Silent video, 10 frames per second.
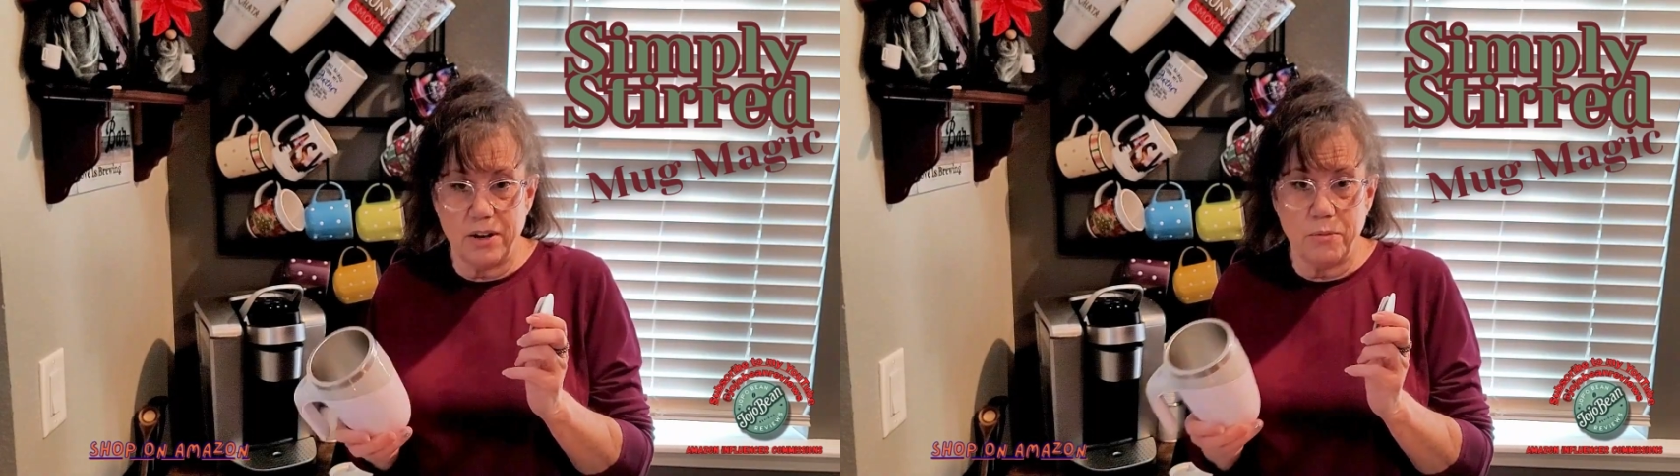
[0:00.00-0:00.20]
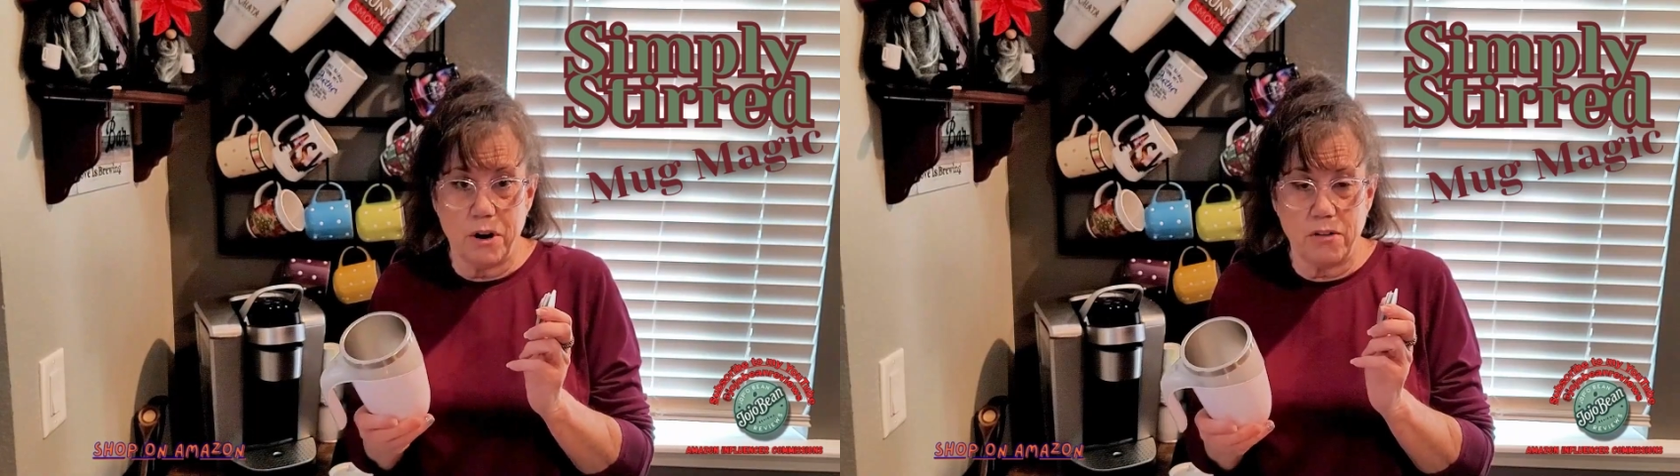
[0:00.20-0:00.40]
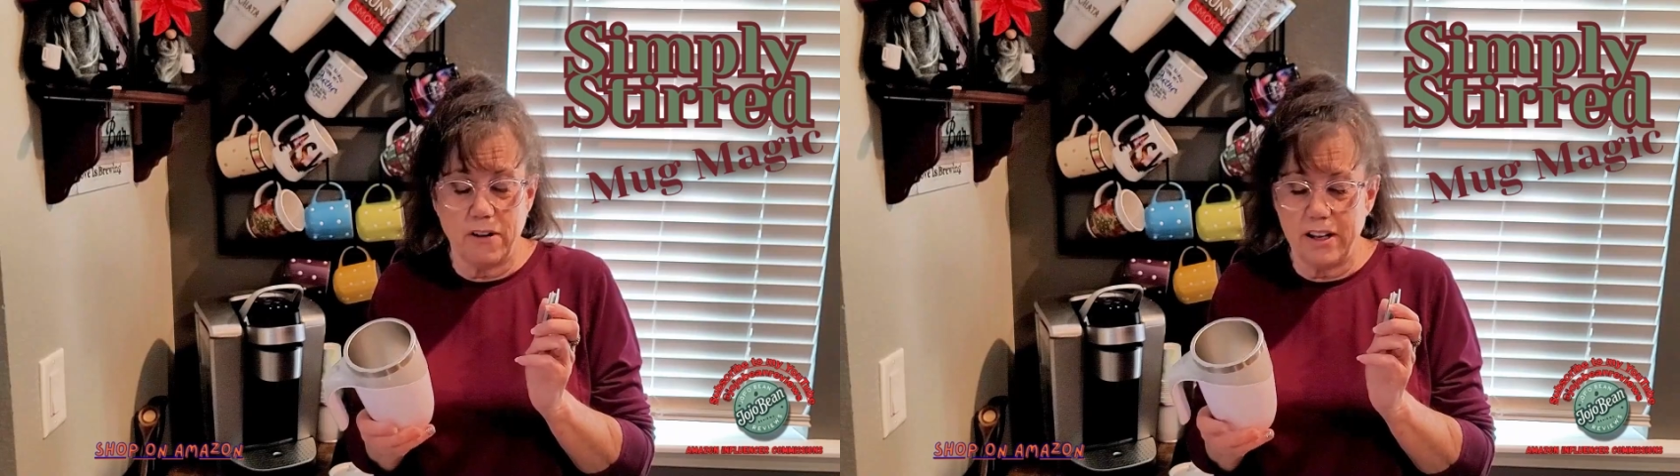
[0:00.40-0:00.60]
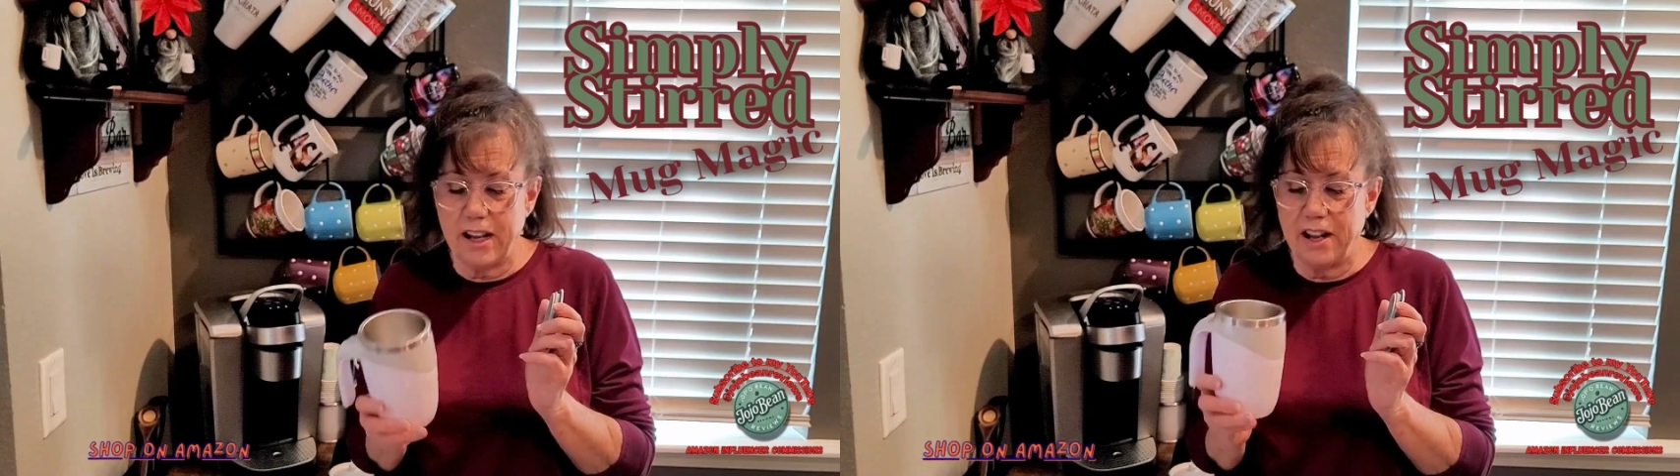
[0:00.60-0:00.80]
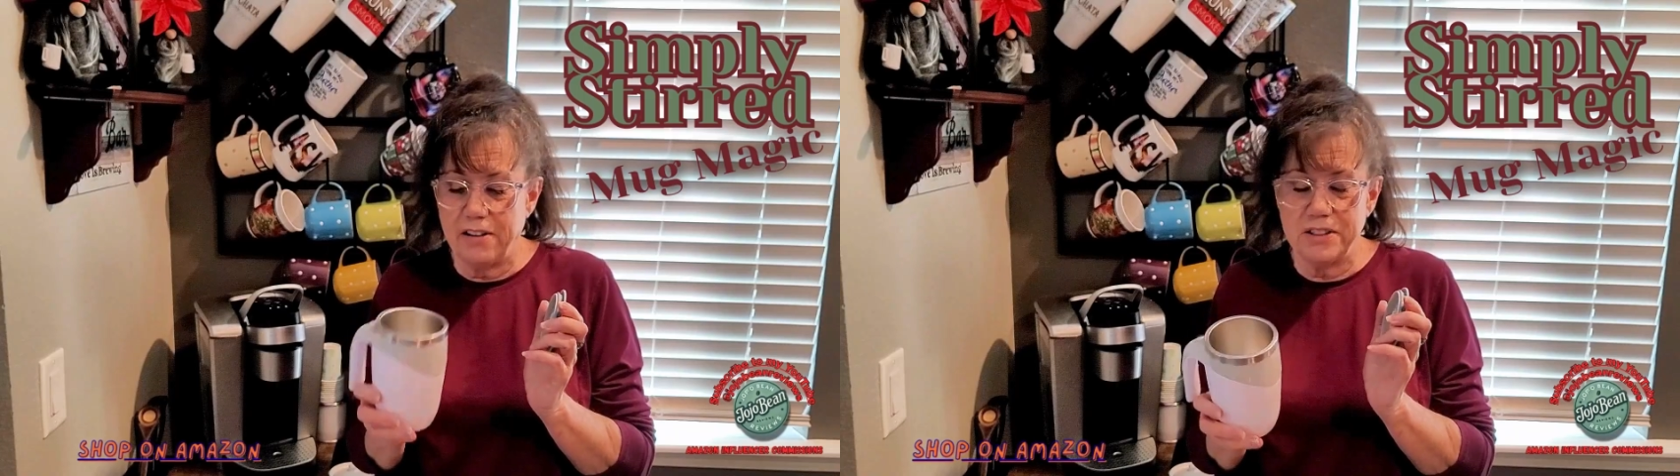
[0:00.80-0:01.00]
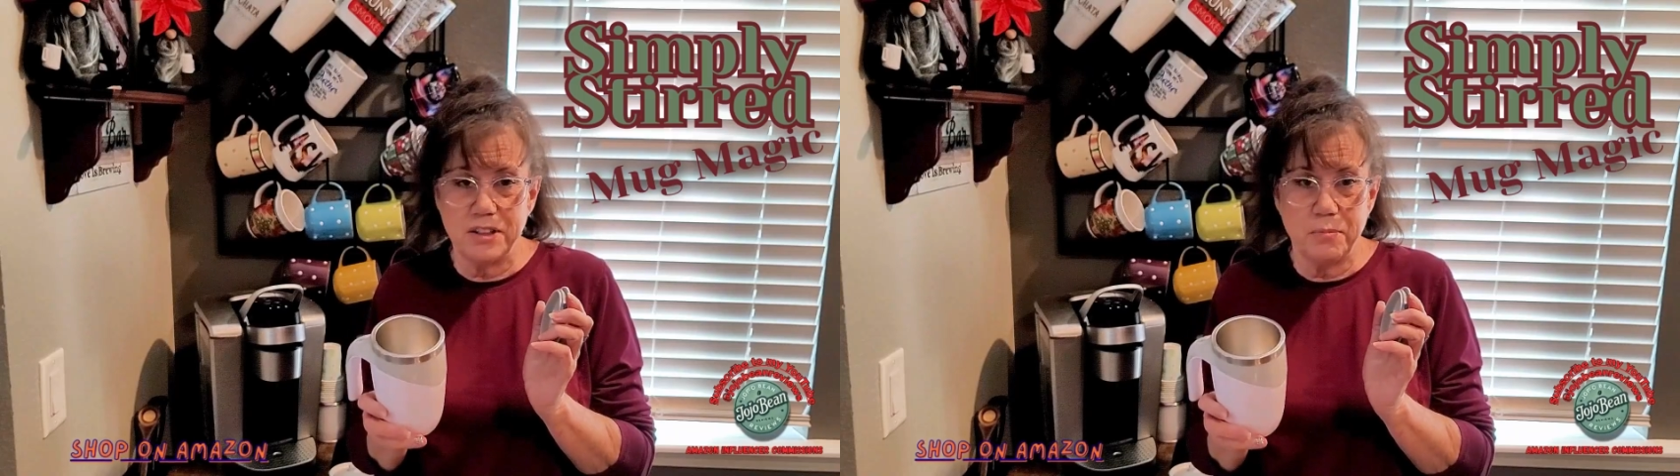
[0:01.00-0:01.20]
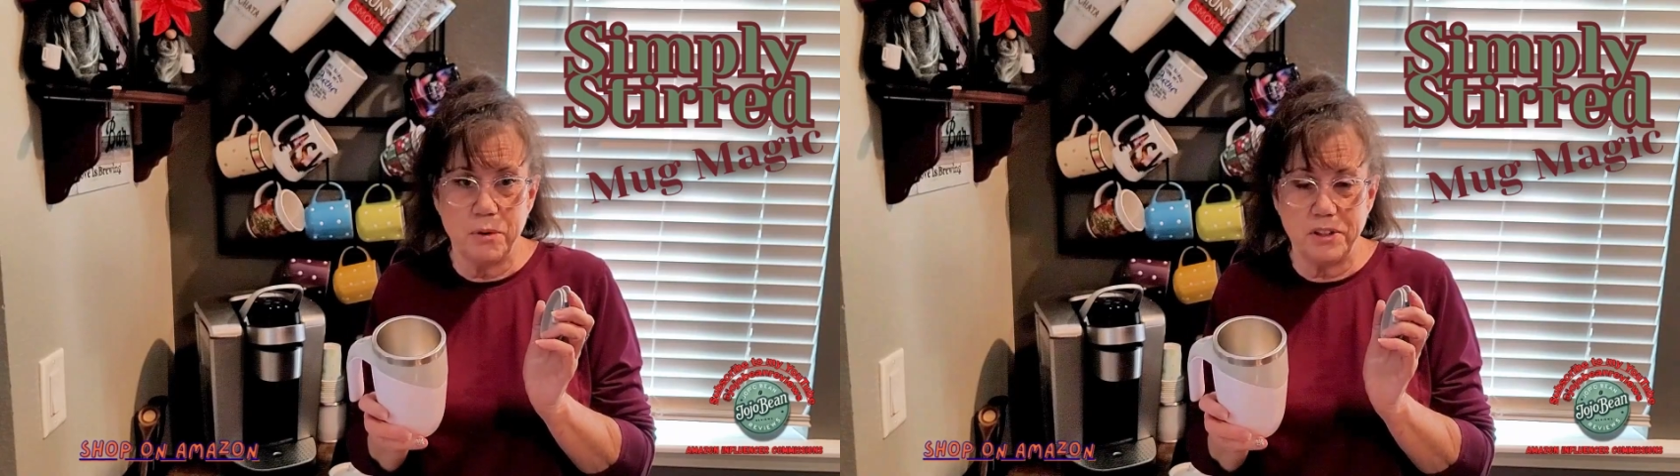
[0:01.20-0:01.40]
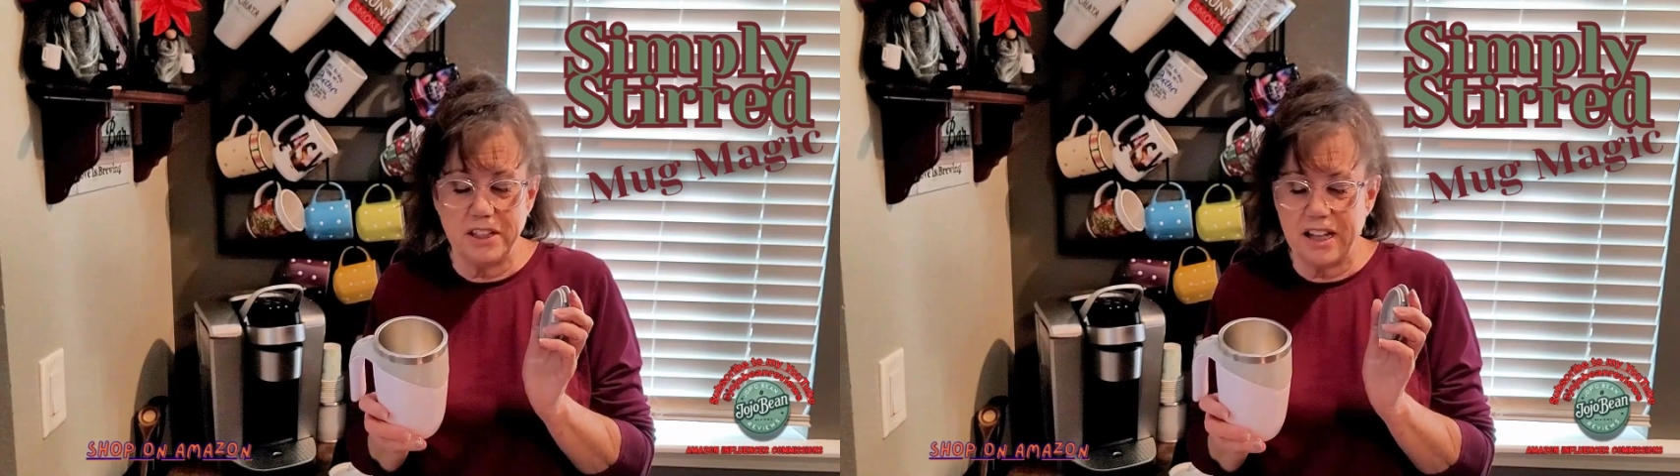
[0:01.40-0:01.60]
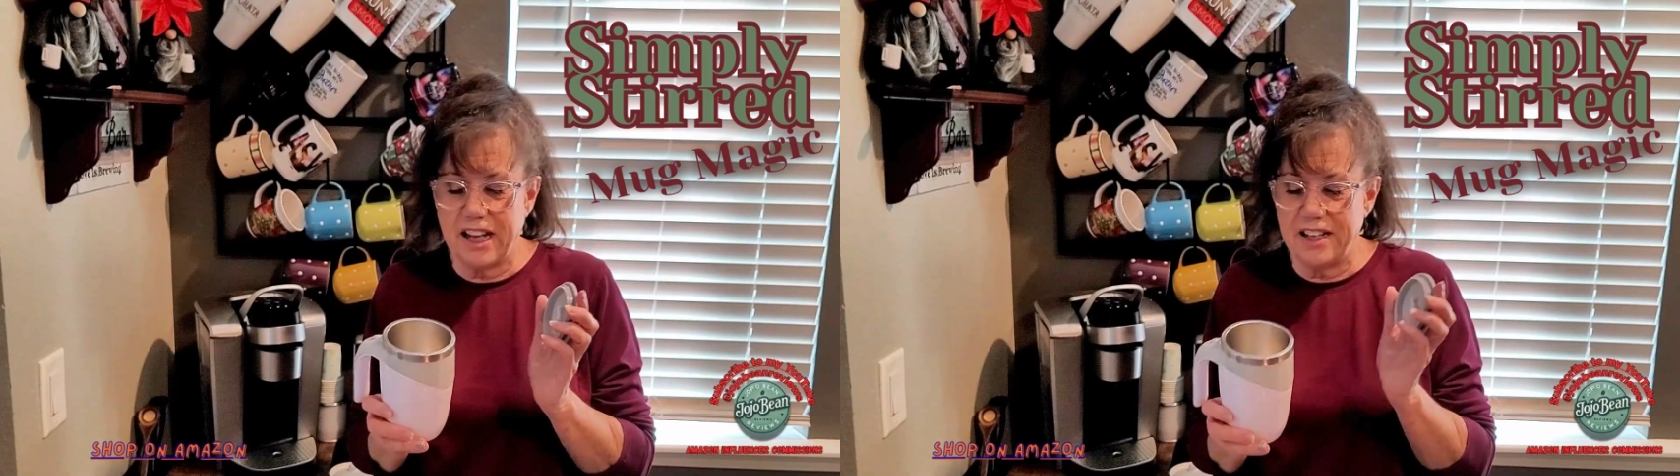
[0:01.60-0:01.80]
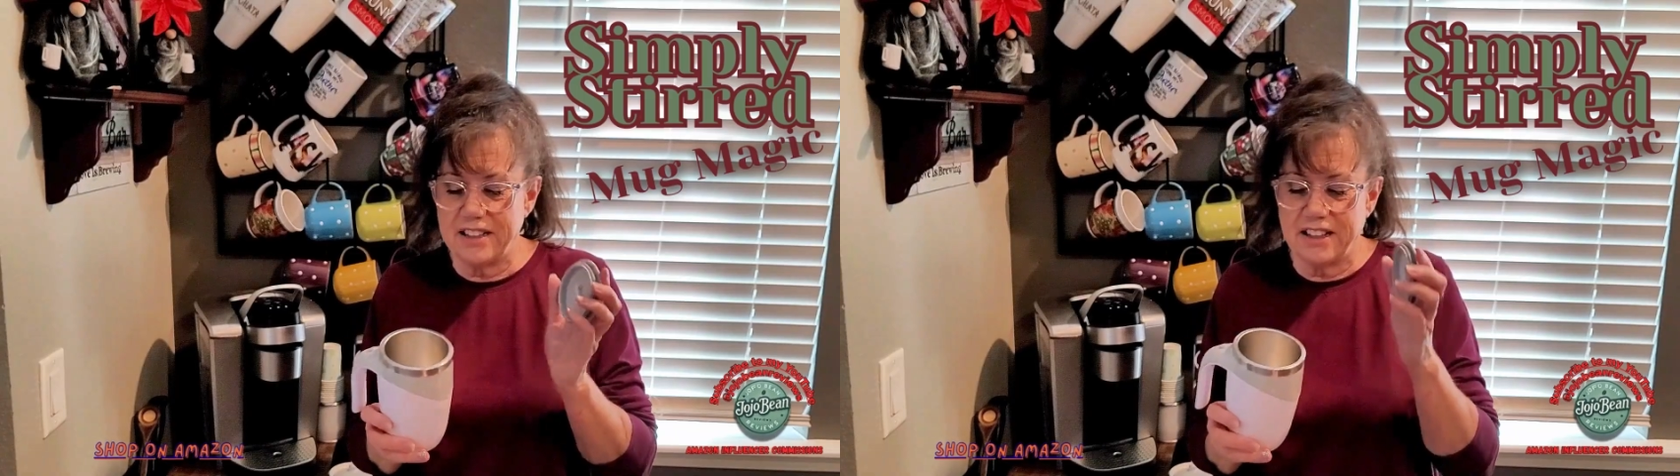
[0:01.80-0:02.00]
walk around the house,
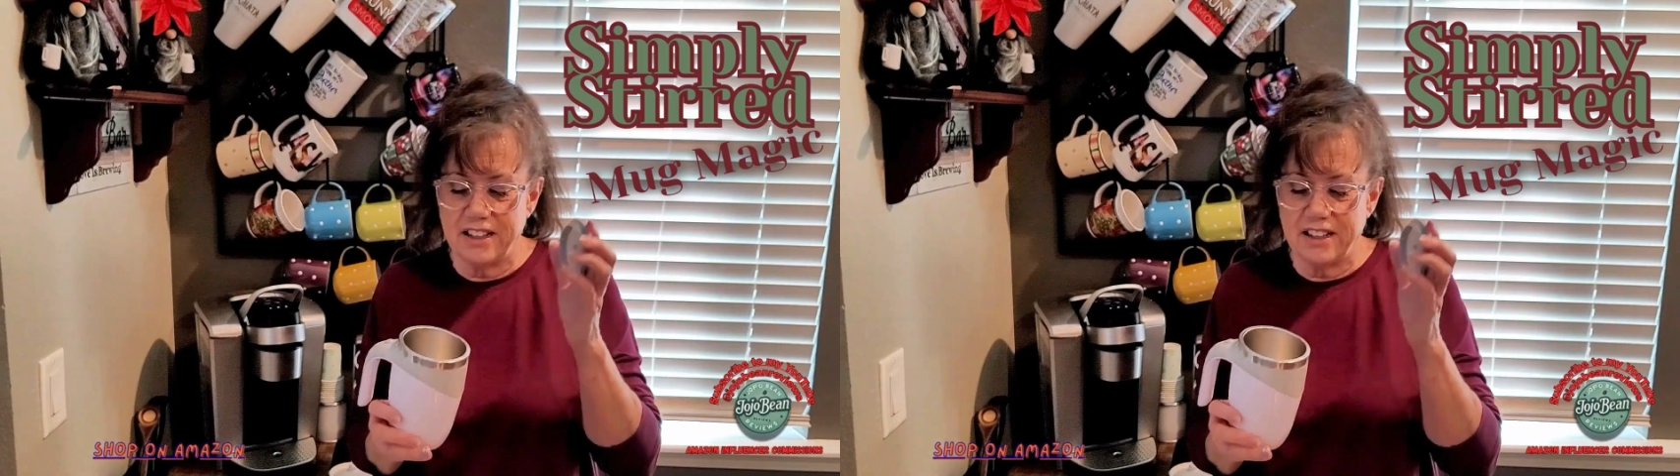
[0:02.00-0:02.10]
multitask,